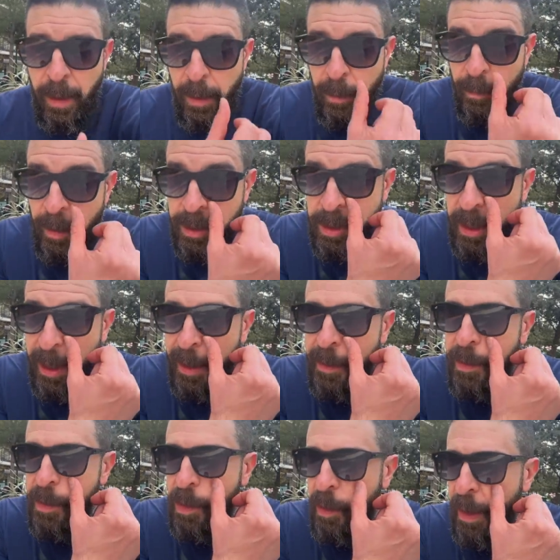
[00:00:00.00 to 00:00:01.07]
Russia
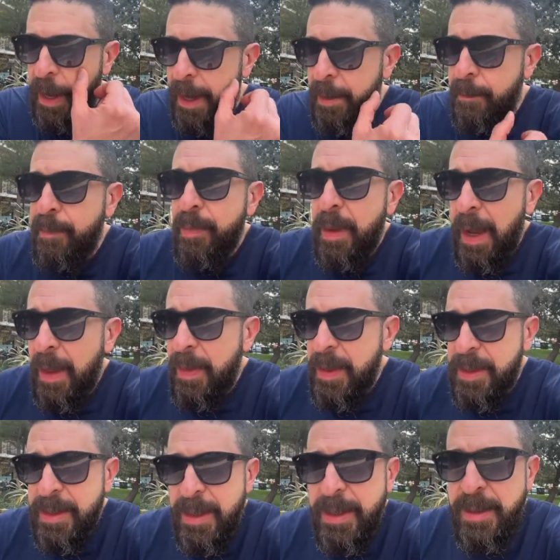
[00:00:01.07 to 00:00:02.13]
and Ukraine. And
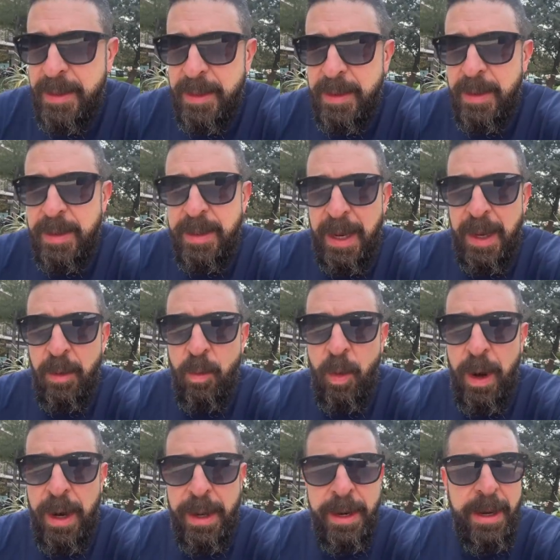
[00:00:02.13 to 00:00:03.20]
this is day
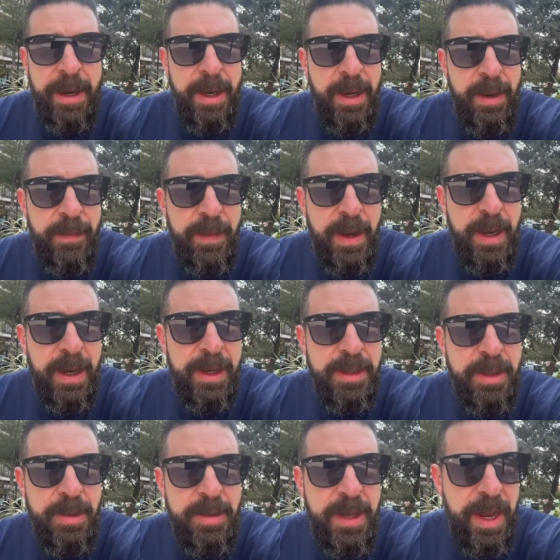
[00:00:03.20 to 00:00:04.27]
one of uh,
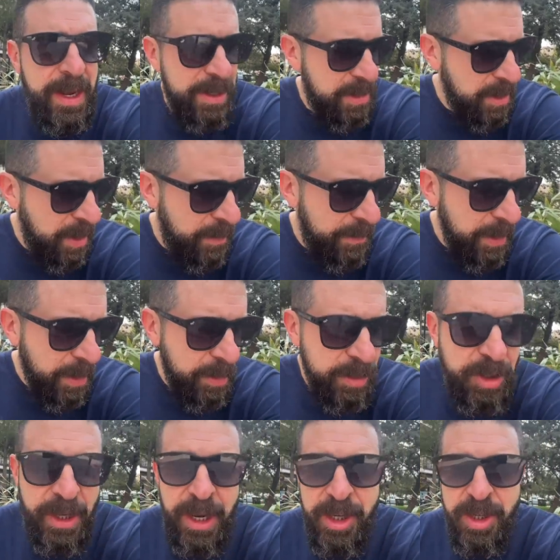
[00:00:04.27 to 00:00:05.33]
two days of
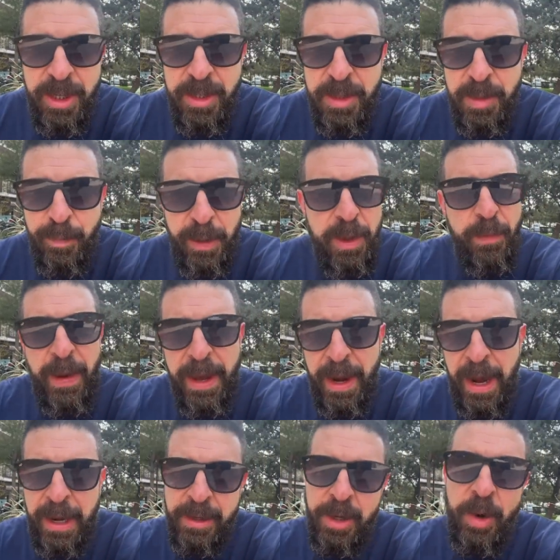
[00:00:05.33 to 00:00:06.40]
negotiations. But you've had
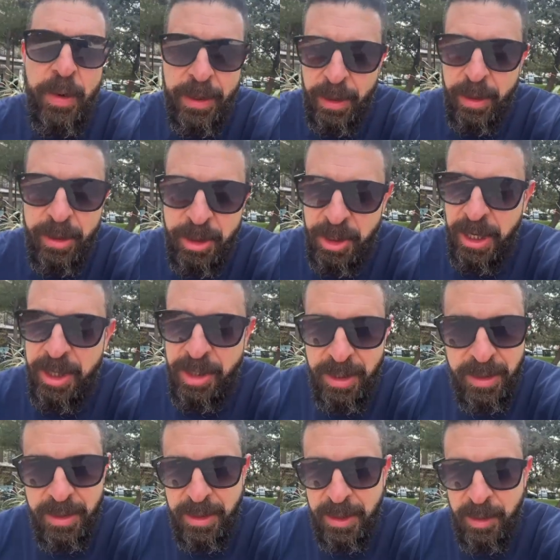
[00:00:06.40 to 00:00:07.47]
ongoing
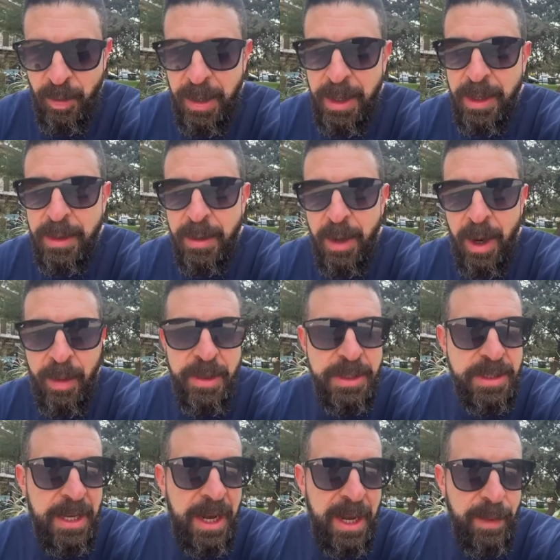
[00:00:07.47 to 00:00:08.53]
negotiations as well all
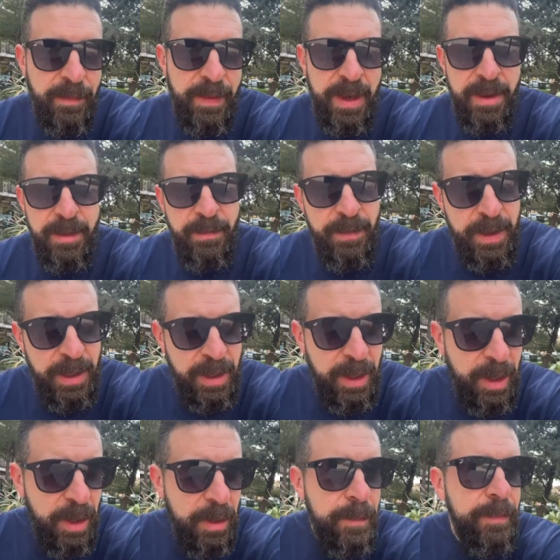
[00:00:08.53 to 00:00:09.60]
this time via
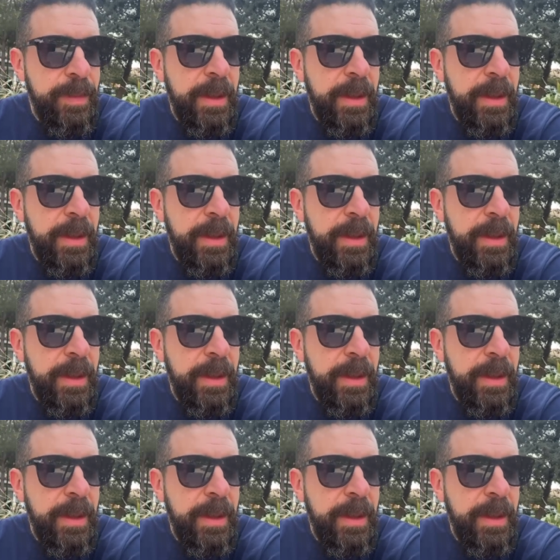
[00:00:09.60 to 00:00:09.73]
video